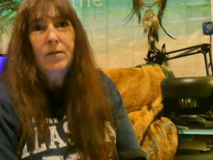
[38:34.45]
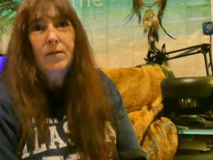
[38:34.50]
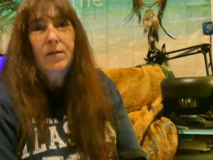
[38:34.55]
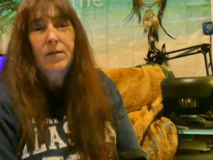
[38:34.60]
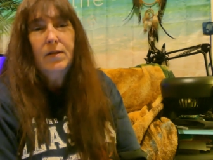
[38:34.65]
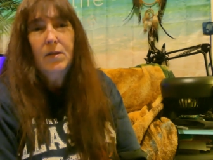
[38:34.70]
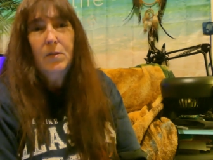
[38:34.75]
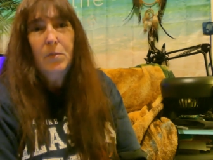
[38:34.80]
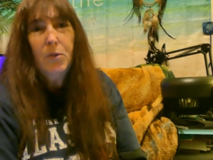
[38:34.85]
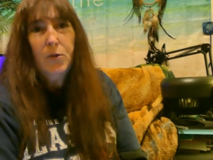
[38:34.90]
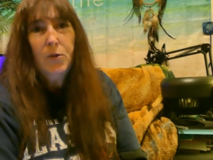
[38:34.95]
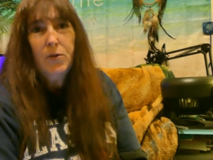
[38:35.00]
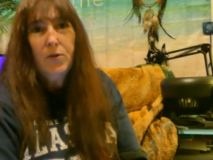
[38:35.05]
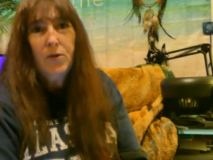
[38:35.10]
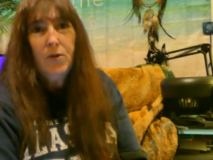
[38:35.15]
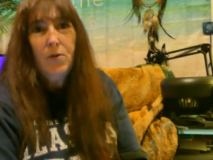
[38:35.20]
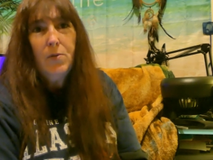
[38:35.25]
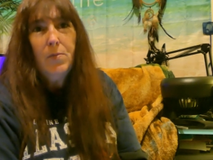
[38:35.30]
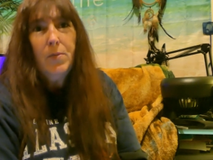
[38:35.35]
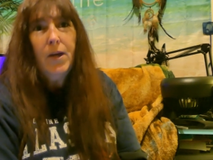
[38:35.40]
see the boats
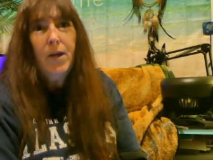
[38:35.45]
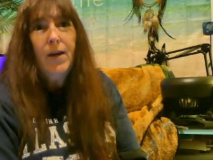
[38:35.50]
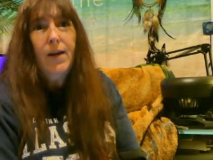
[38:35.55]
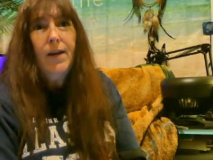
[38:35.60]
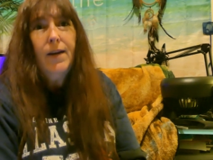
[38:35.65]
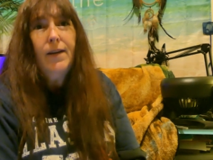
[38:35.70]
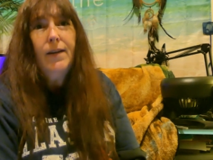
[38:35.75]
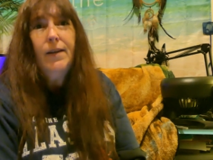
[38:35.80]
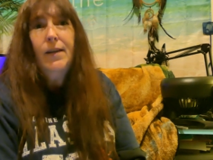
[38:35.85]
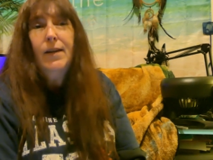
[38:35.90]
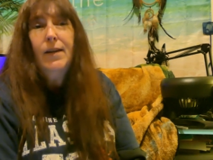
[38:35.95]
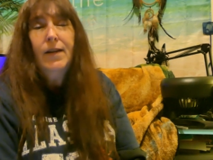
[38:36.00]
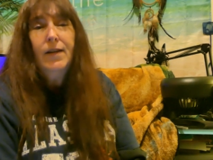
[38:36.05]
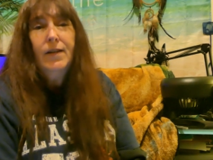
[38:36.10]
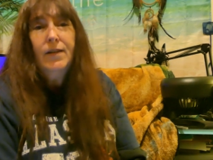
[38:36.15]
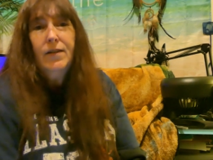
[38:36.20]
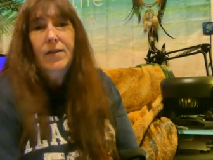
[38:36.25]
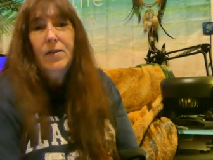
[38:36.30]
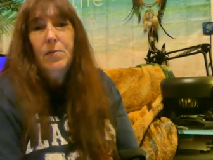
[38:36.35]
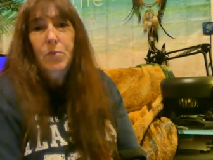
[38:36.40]
going by.
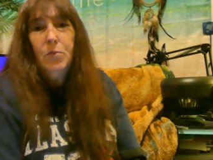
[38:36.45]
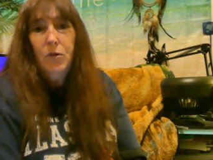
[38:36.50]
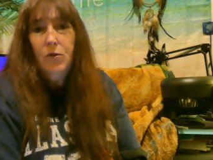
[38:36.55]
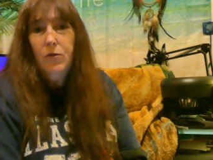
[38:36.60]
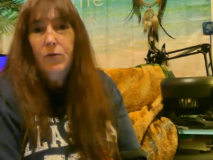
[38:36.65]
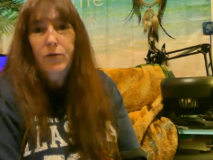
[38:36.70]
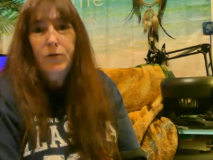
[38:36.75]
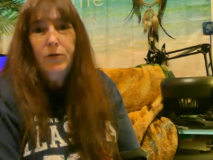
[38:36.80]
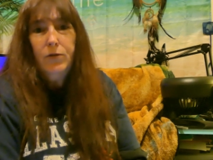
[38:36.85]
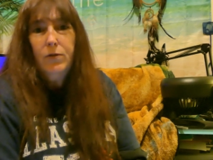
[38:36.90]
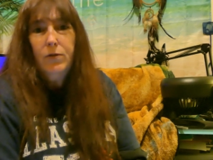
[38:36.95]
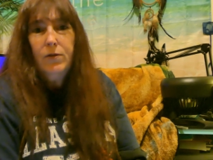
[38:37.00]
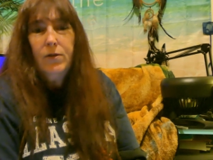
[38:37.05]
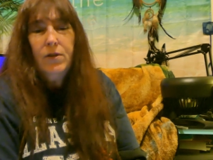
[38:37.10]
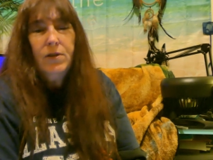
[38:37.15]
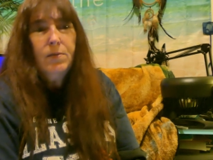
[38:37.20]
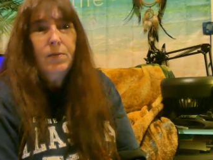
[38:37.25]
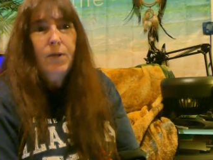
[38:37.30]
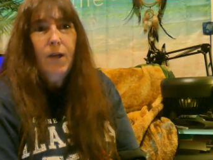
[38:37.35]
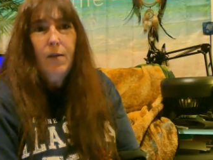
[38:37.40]
Just beautiful,
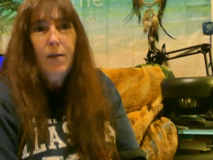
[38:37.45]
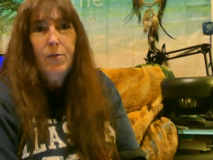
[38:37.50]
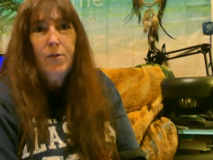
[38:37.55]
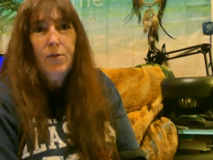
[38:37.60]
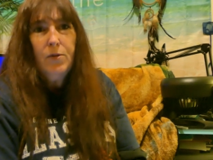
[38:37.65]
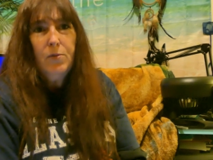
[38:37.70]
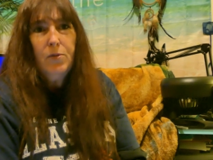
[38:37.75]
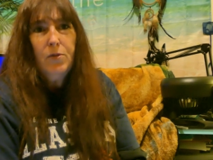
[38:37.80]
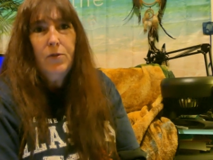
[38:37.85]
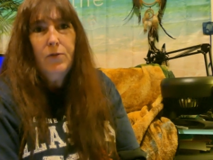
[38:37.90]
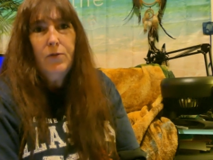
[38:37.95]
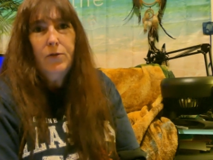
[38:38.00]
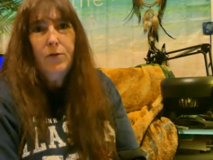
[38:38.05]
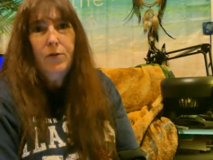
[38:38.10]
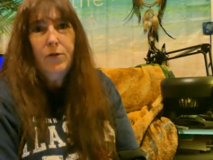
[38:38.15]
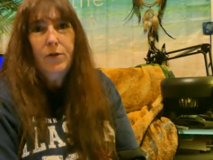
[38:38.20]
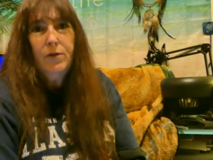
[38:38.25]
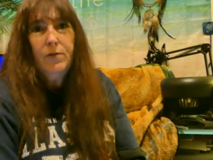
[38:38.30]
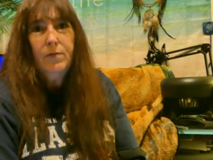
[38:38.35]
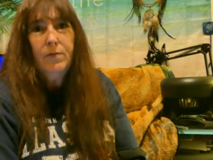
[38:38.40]
just absolutely beautiful
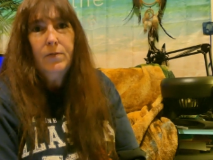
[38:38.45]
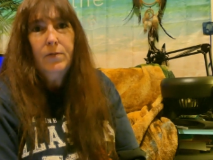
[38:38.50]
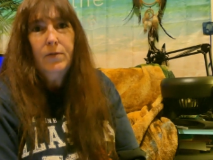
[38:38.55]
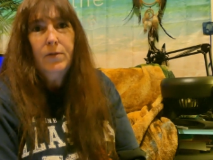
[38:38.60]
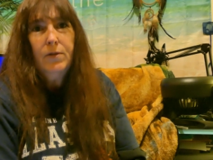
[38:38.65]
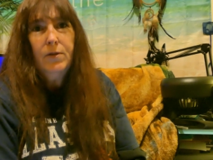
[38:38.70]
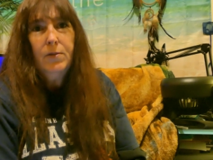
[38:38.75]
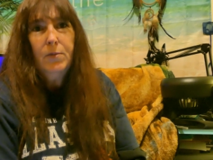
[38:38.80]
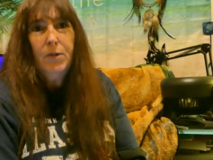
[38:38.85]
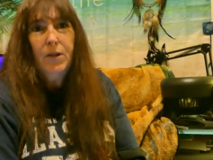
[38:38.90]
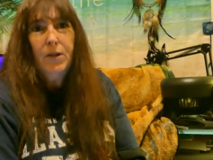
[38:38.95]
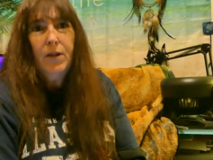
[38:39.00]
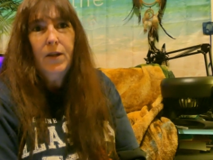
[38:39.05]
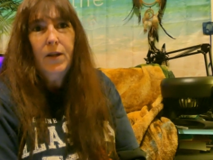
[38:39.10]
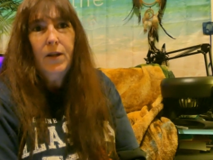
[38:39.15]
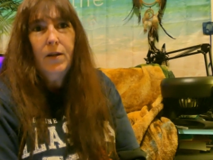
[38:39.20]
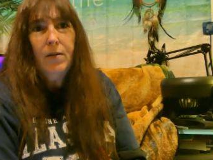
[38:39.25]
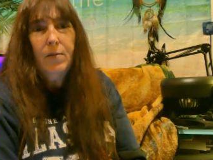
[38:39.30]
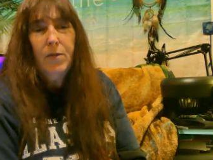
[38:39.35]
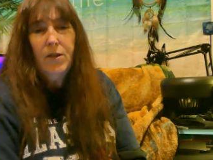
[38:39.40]
to be
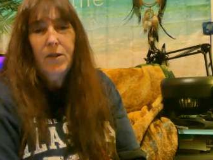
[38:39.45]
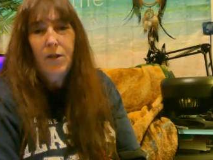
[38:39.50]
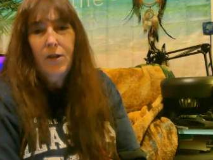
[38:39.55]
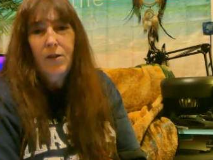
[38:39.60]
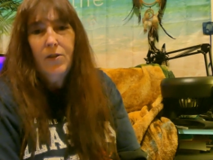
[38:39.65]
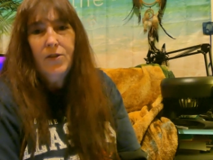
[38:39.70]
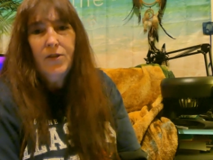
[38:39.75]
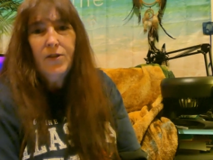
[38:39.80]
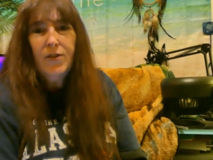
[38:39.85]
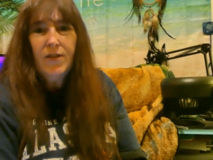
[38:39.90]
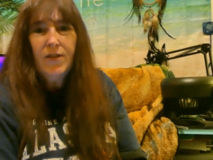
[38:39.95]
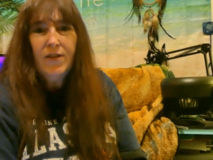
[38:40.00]
there. McDonald's is the